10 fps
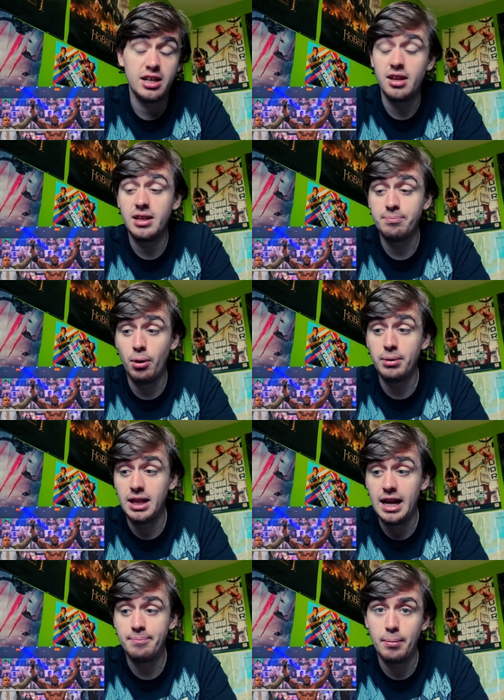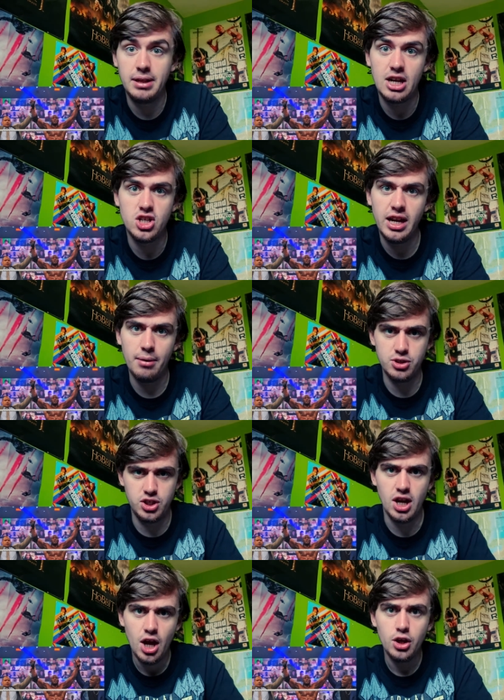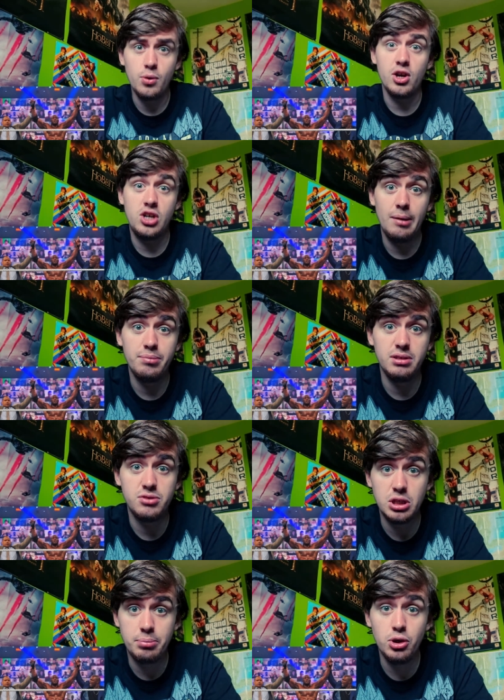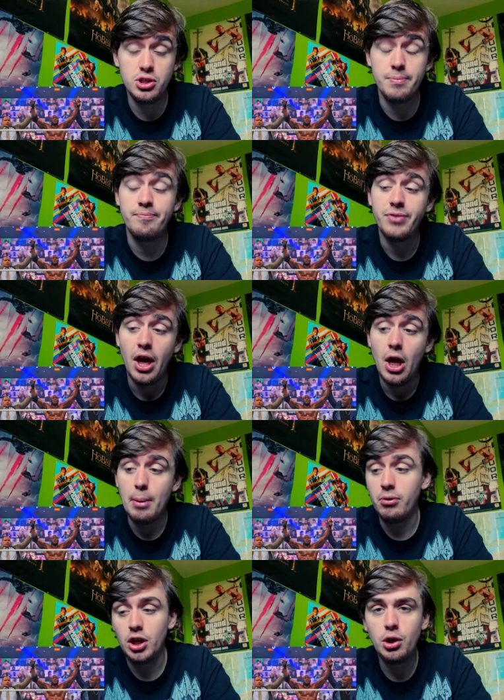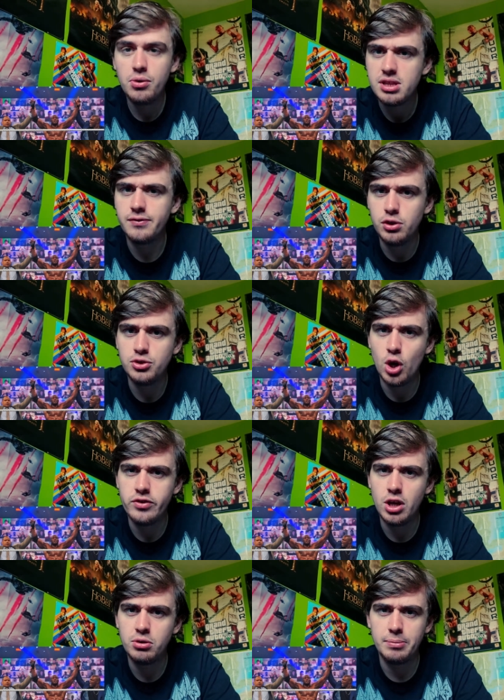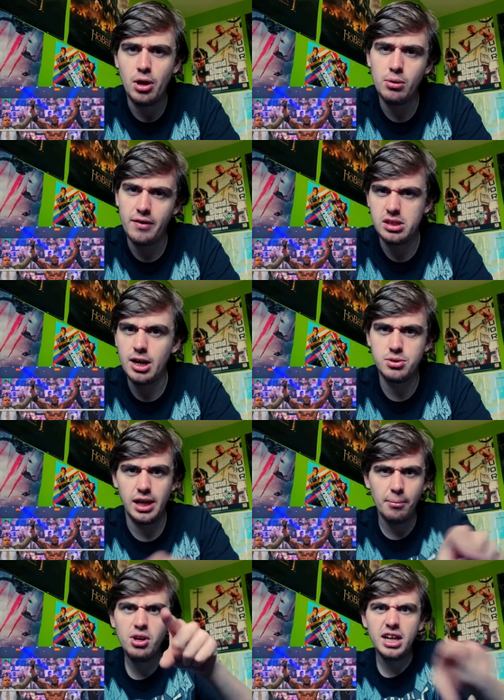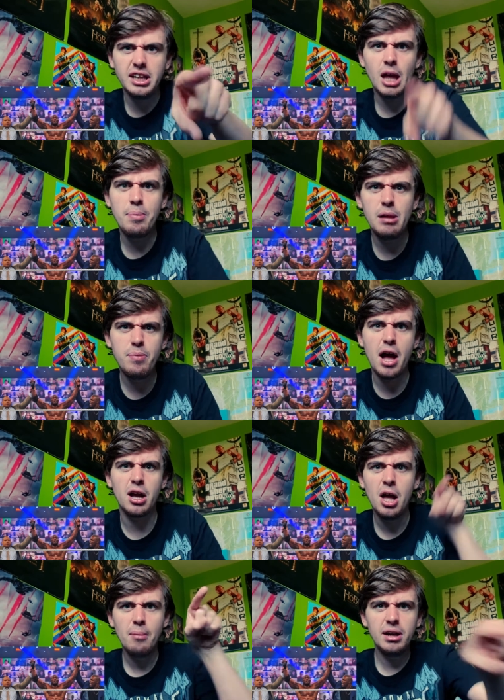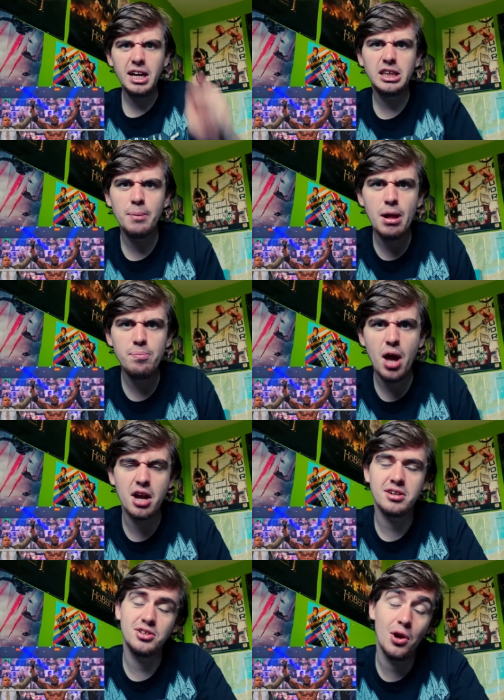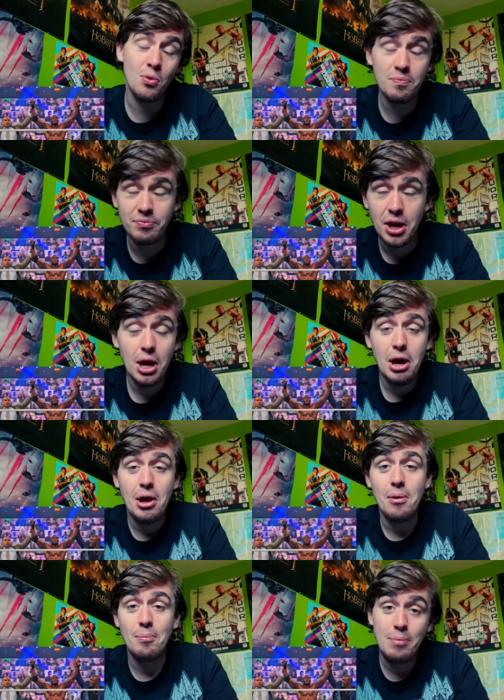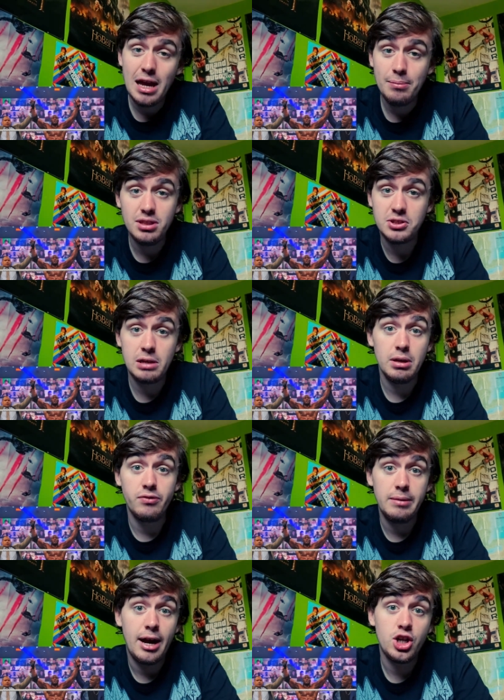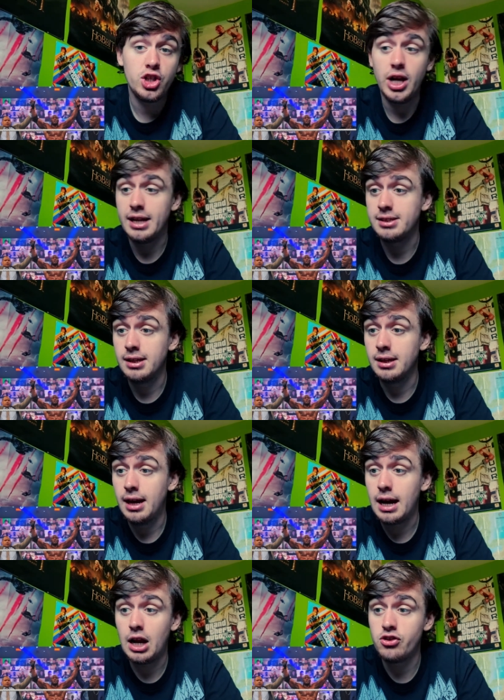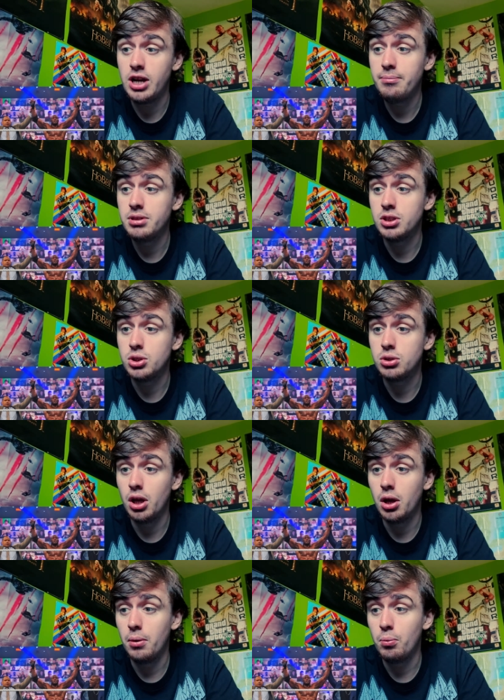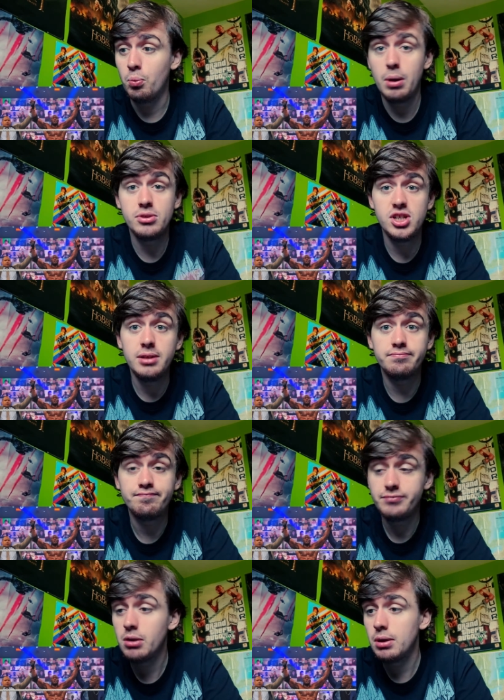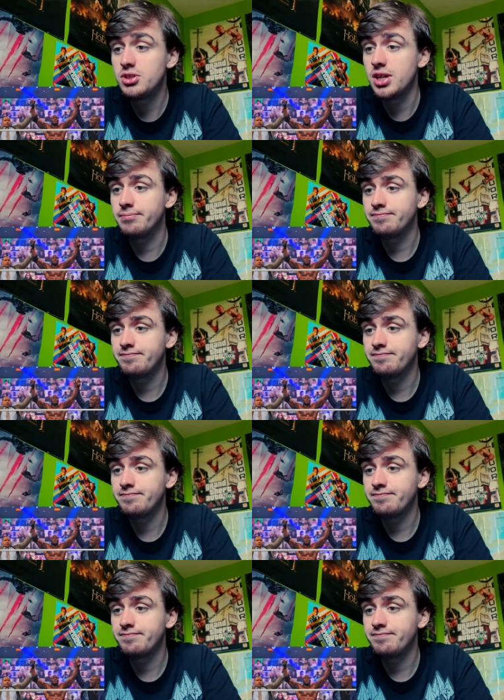and I think Bobby Lashley now as US champion is going to push them. And well, I don't think the feud's over though, because Apollo after the match was like, I'm going to get that belt back. I'm going to get that belt back. So maybe there's going to be a rematch at Clash of Champions. We will see. Yeah, we will see.